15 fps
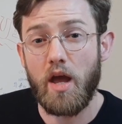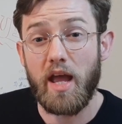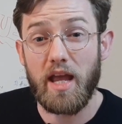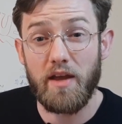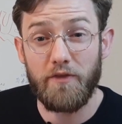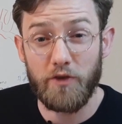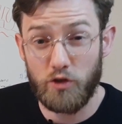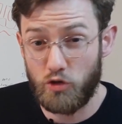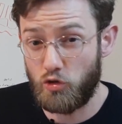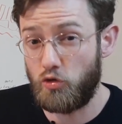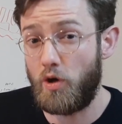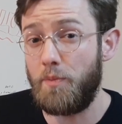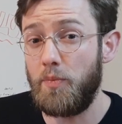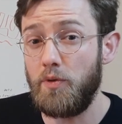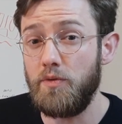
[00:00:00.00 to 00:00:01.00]
If it
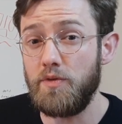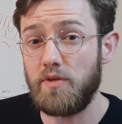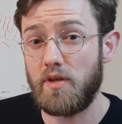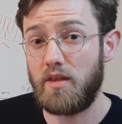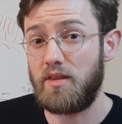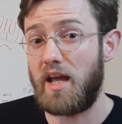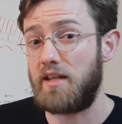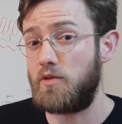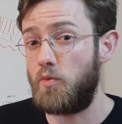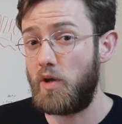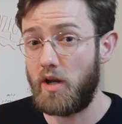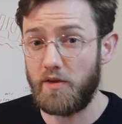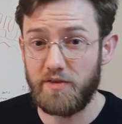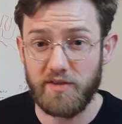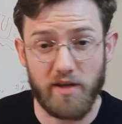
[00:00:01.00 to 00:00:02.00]
triples, that's when
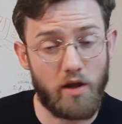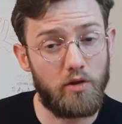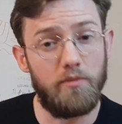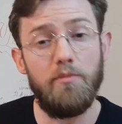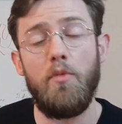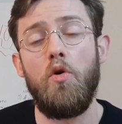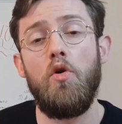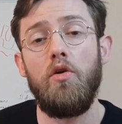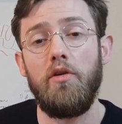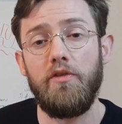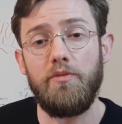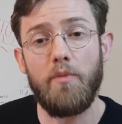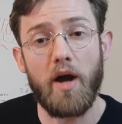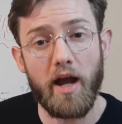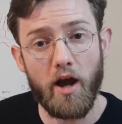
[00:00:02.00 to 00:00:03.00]
I'll sell more
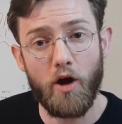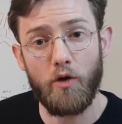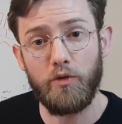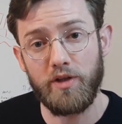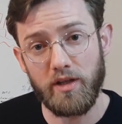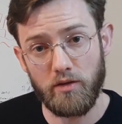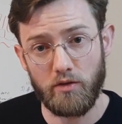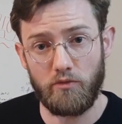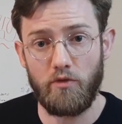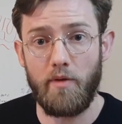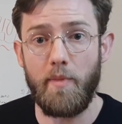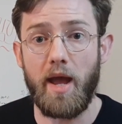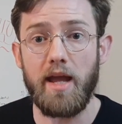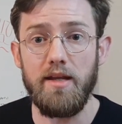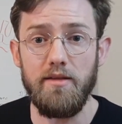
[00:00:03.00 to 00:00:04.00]
of my holding that
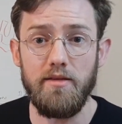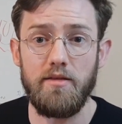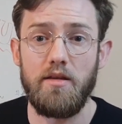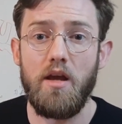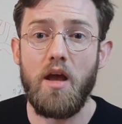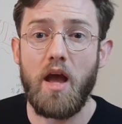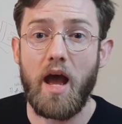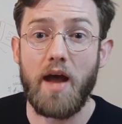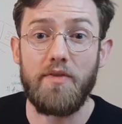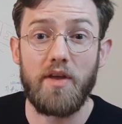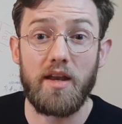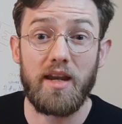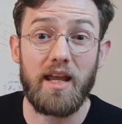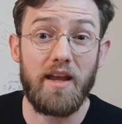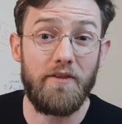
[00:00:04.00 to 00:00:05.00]
remains. And
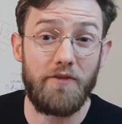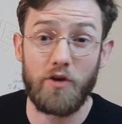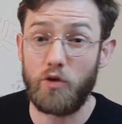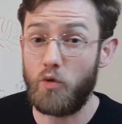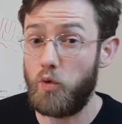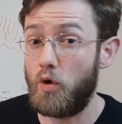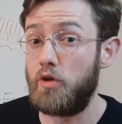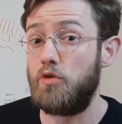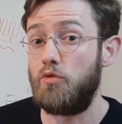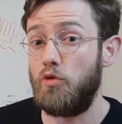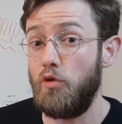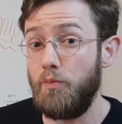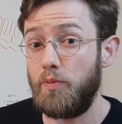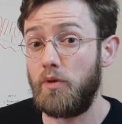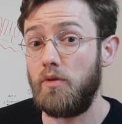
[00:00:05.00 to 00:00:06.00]
then if it
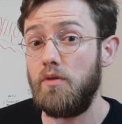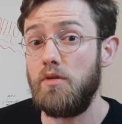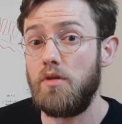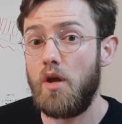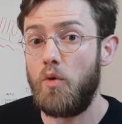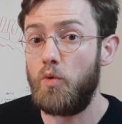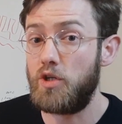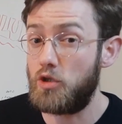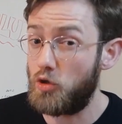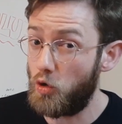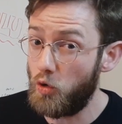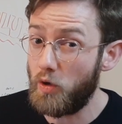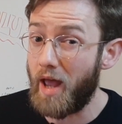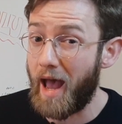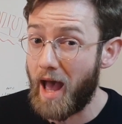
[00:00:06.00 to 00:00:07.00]
quadruples, which
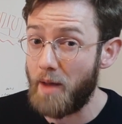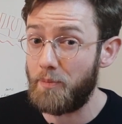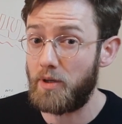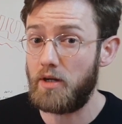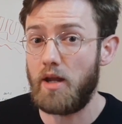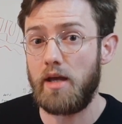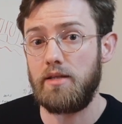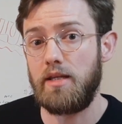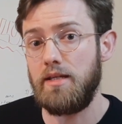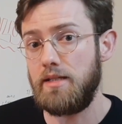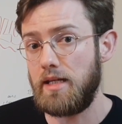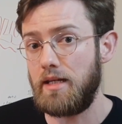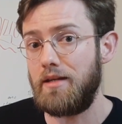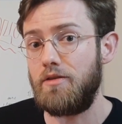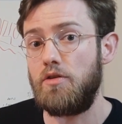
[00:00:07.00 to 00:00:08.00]
could happen as it
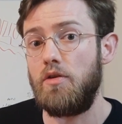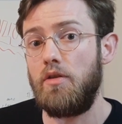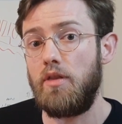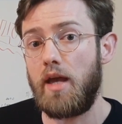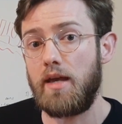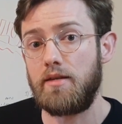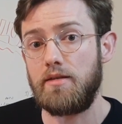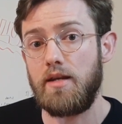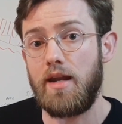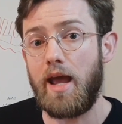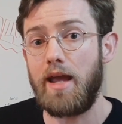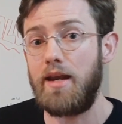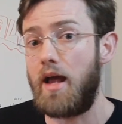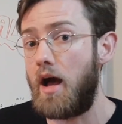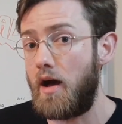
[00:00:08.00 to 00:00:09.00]
did in
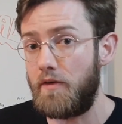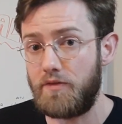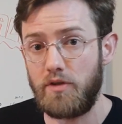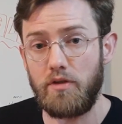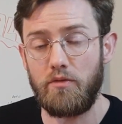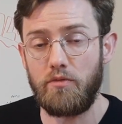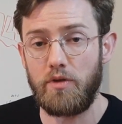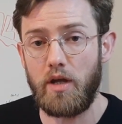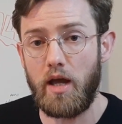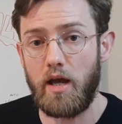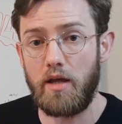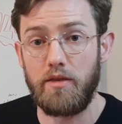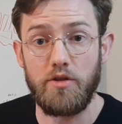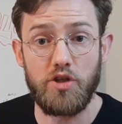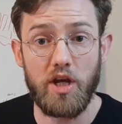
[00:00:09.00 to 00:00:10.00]
2008 after the
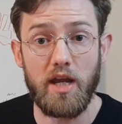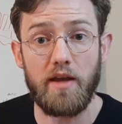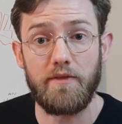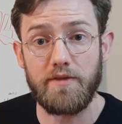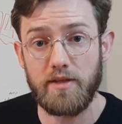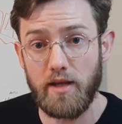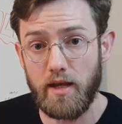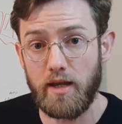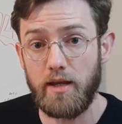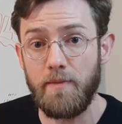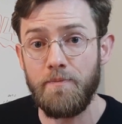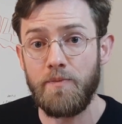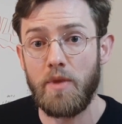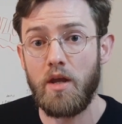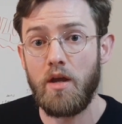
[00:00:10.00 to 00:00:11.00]

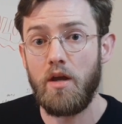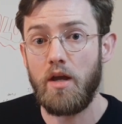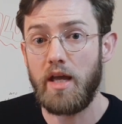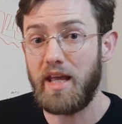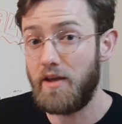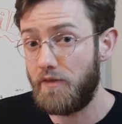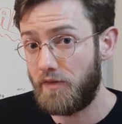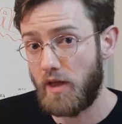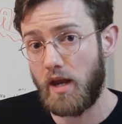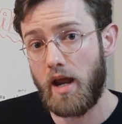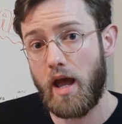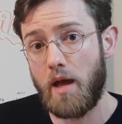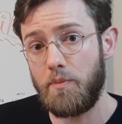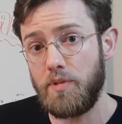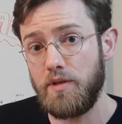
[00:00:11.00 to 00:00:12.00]
GFC, if that
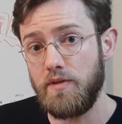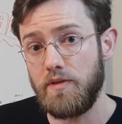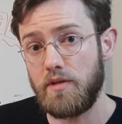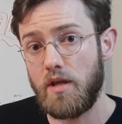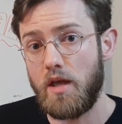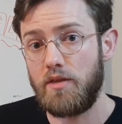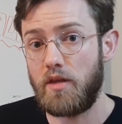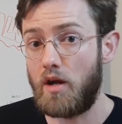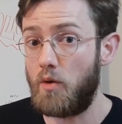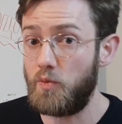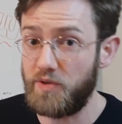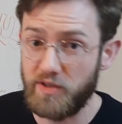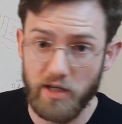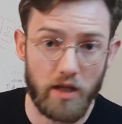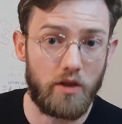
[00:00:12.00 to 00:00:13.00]
happens, then I will
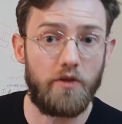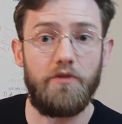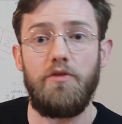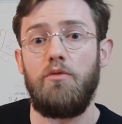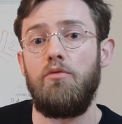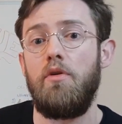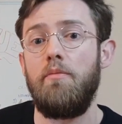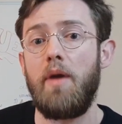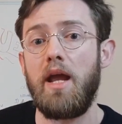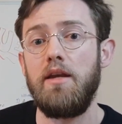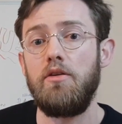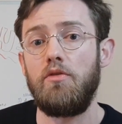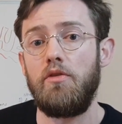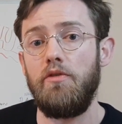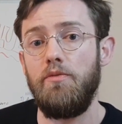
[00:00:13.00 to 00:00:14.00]
sell off the
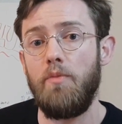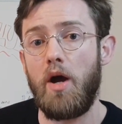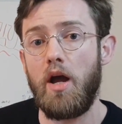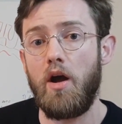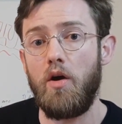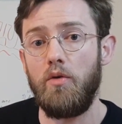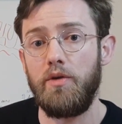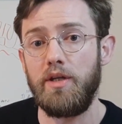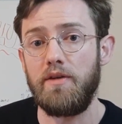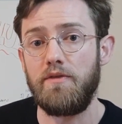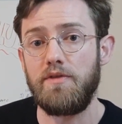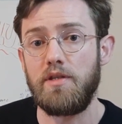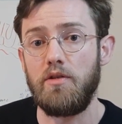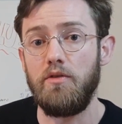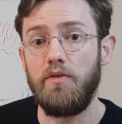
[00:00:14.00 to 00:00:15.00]
remainder of my holding of
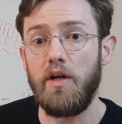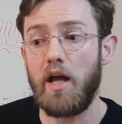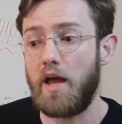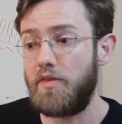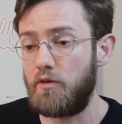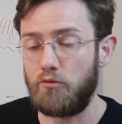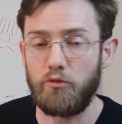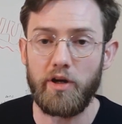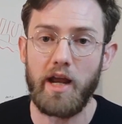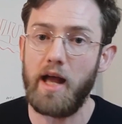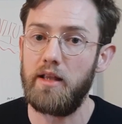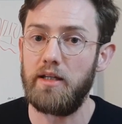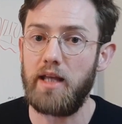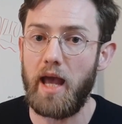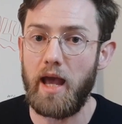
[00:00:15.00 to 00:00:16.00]
silver and then
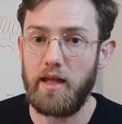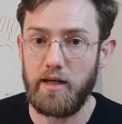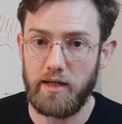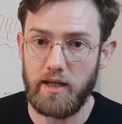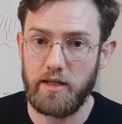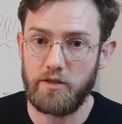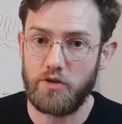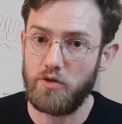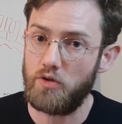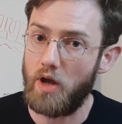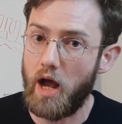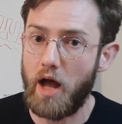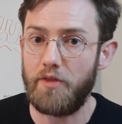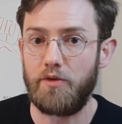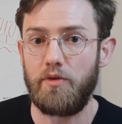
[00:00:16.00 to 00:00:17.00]
reallocate it into
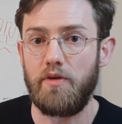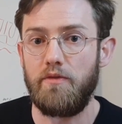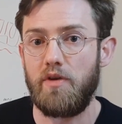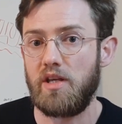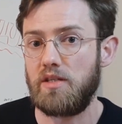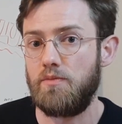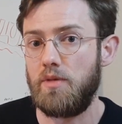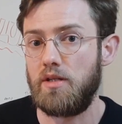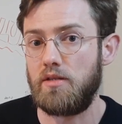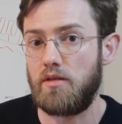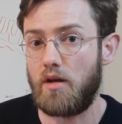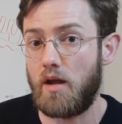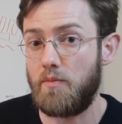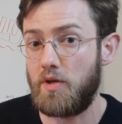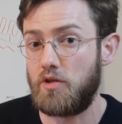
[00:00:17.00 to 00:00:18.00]
other investments
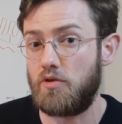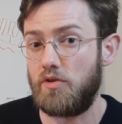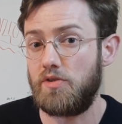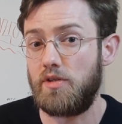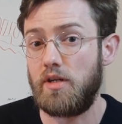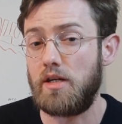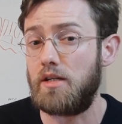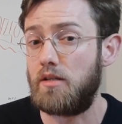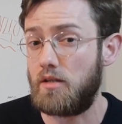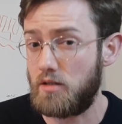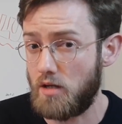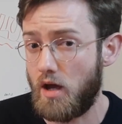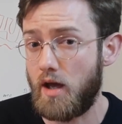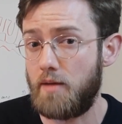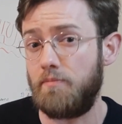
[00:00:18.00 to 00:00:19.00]
that I'm interested in at the
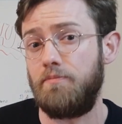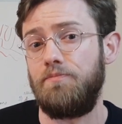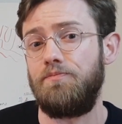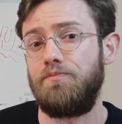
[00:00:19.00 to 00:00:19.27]
time.